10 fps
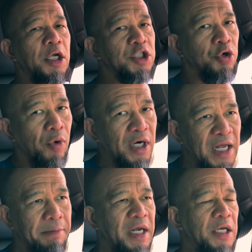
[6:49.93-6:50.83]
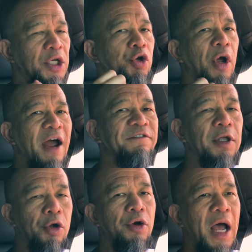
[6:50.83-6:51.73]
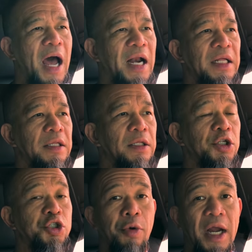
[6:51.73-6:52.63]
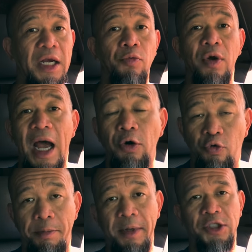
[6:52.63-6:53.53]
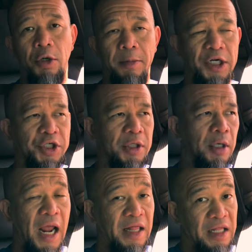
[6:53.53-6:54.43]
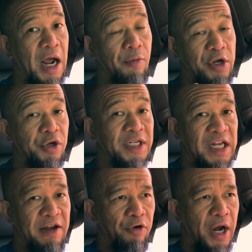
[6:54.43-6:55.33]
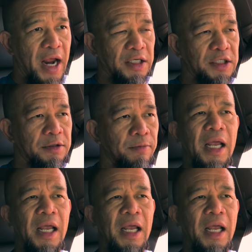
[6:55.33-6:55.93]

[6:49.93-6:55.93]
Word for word: So, what does that mean? You'll have to learn how to train without gripping so much. And then that way you can save your hands.